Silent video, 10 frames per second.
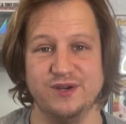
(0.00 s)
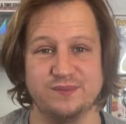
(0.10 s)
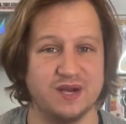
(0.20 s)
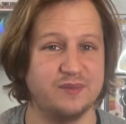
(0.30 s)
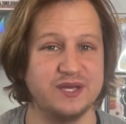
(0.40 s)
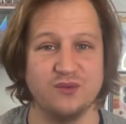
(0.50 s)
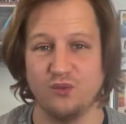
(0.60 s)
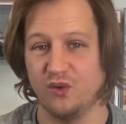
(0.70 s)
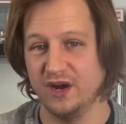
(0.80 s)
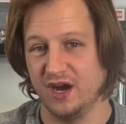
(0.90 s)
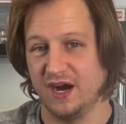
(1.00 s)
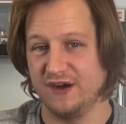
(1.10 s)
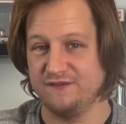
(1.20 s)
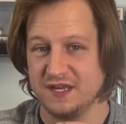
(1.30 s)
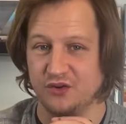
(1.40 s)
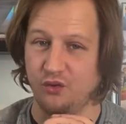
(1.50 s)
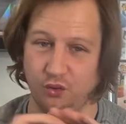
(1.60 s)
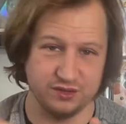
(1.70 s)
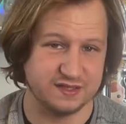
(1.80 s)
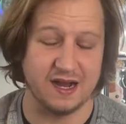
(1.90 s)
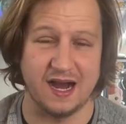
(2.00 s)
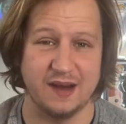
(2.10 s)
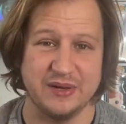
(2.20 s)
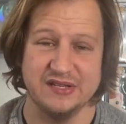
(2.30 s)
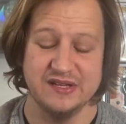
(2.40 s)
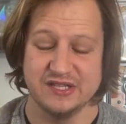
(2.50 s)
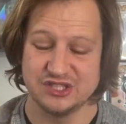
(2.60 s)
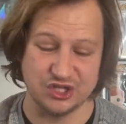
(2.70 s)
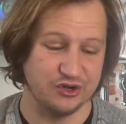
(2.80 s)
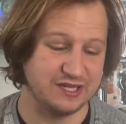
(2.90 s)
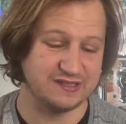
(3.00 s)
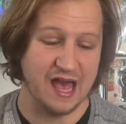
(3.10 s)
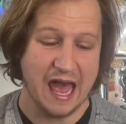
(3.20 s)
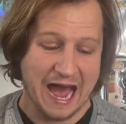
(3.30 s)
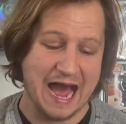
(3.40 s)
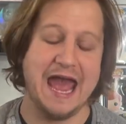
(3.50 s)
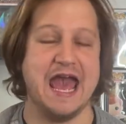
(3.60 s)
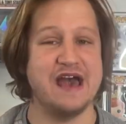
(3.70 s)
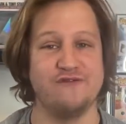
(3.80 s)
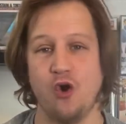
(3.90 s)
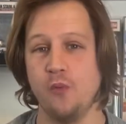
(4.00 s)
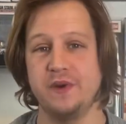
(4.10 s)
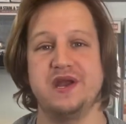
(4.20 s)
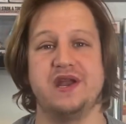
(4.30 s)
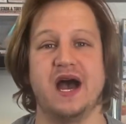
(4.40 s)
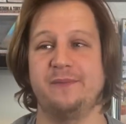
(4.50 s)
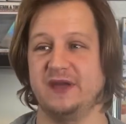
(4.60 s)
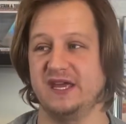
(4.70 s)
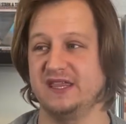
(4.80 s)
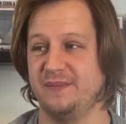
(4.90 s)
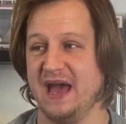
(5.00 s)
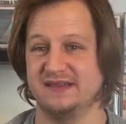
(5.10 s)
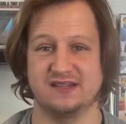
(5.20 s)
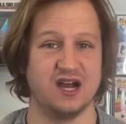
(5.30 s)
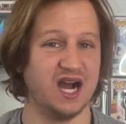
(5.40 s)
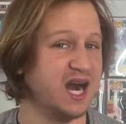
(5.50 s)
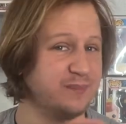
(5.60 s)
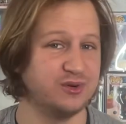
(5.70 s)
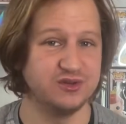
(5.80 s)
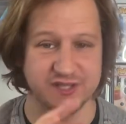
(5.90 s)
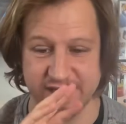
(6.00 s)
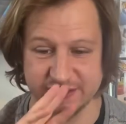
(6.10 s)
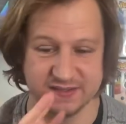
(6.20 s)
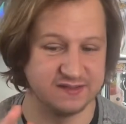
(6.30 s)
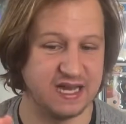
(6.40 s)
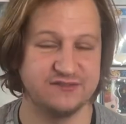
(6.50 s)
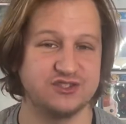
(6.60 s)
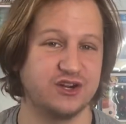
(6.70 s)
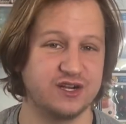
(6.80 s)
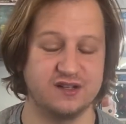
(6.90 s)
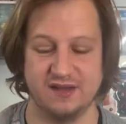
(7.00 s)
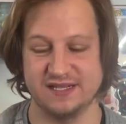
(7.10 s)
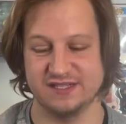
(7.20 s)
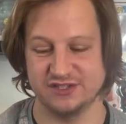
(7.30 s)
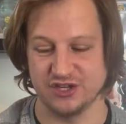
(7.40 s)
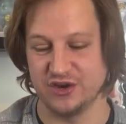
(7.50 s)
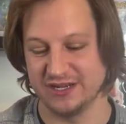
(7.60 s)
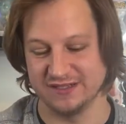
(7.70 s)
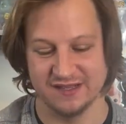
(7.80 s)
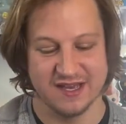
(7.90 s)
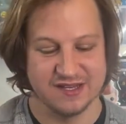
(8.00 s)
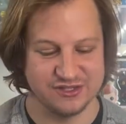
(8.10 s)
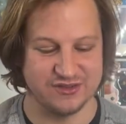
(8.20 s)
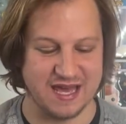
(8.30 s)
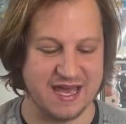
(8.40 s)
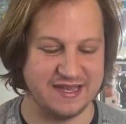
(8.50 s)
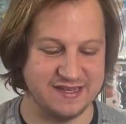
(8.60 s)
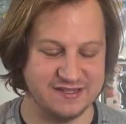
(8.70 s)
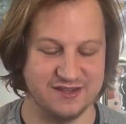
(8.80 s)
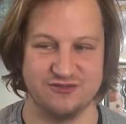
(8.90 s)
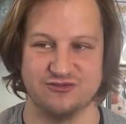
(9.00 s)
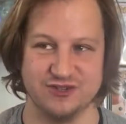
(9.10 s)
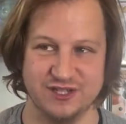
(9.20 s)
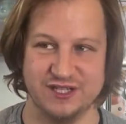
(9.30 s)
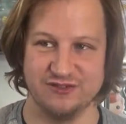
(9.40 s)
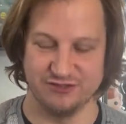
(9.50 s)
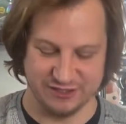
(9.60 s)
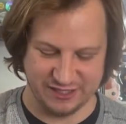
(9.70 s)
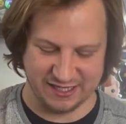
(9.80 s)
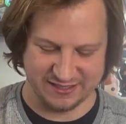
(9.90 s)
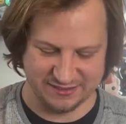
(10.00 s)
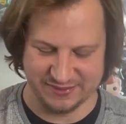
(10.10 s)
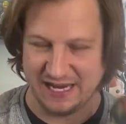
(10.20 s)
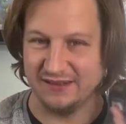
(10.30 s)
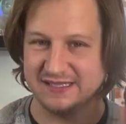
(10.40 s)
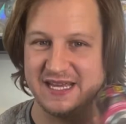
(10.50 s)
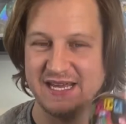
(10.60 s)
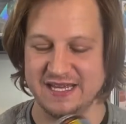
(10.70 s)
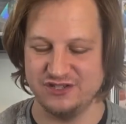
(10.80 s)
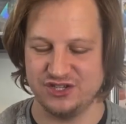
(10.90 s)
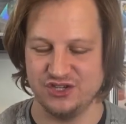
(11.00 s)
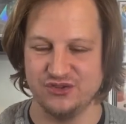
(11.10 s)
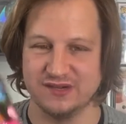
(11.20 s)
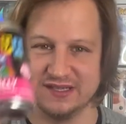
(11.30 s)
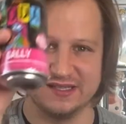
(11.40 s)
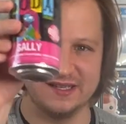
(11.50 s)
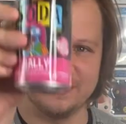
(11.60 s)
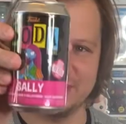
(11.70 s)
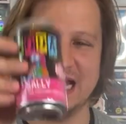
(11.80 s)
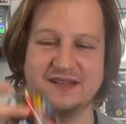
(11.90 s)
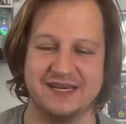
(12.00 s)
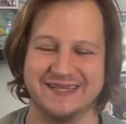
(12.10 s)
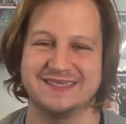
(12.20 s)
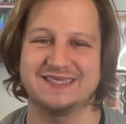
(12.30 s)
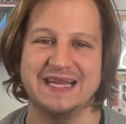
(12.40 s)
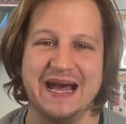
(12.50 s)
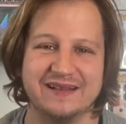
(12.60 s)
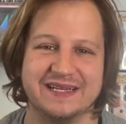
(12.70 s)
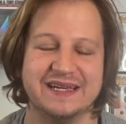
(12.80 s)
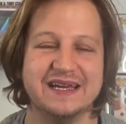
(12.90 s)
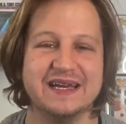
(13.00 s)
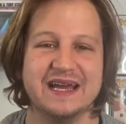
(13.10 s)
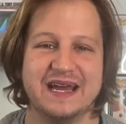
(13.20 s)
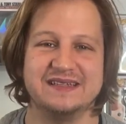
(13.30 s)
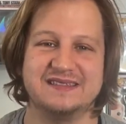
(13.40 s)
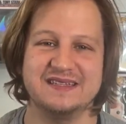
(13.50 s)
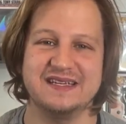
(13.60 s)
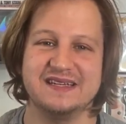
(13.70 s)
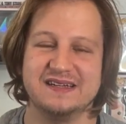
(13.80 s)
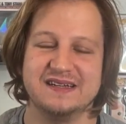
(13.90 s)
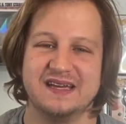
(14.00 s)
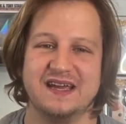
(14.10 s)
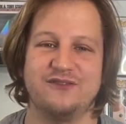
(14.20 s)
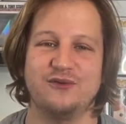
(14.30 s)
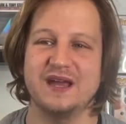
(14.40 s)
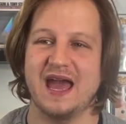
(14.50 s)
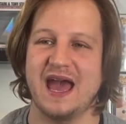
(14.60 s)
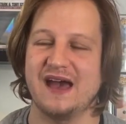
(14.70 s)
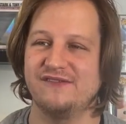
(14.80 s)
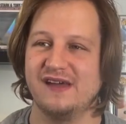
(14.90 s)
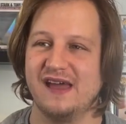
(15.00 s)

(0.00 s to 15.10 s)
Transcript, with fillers: probably one of the coolest common sodas I have opened up in the past couple years since I've started collecting sodas. So that is really, really awesome. But now let's get into the Blacklight Sally and see if we have